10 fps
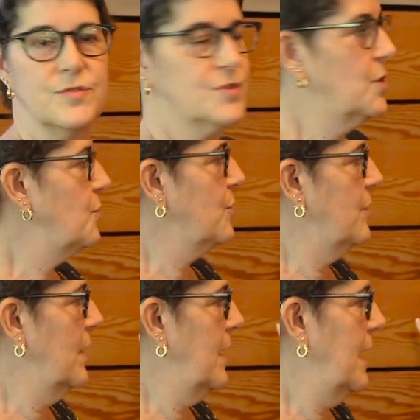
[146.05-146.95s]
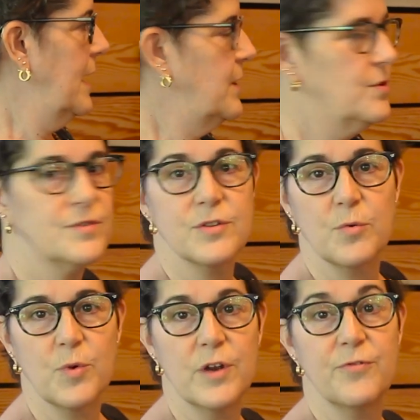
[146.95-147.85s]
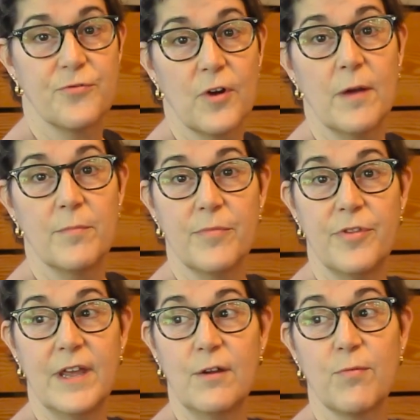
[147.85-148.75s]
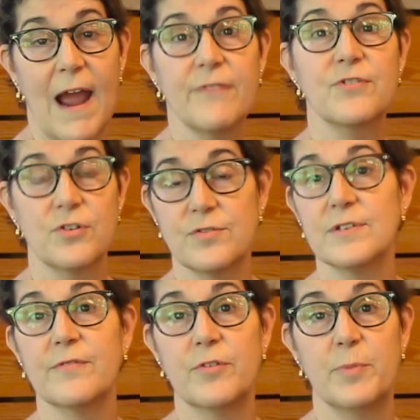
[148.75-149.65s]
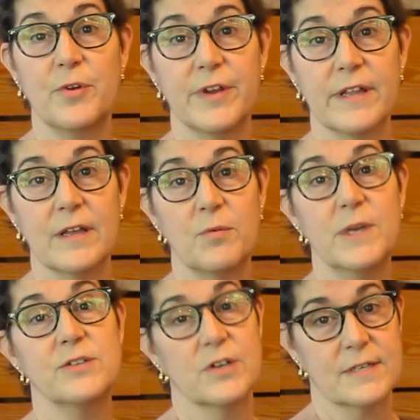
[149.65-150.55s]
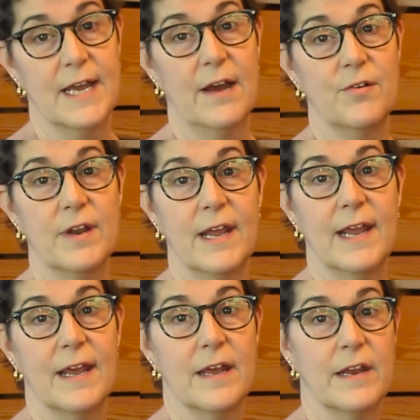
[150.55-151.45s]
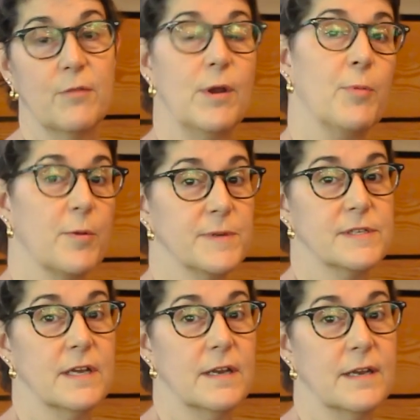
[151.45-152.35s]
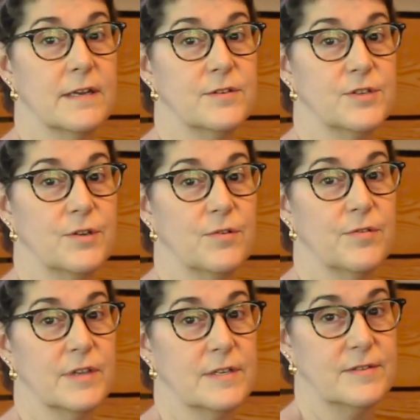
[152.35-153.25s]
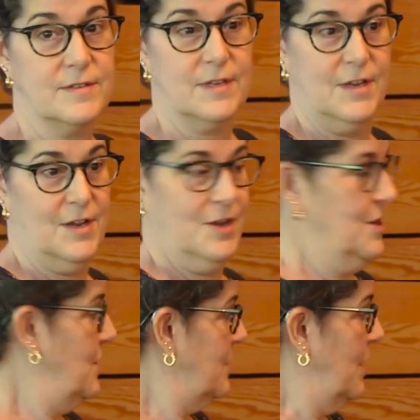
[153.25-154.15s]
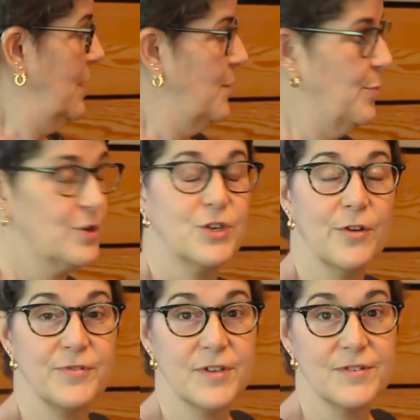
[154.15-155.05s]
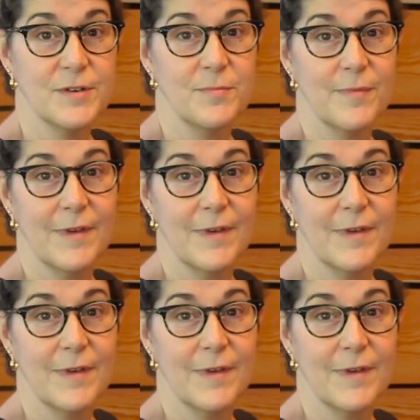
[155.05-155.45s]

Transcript: So I used the wood from the rafters of the building that we took down, and I repurposed it into this bookshelf system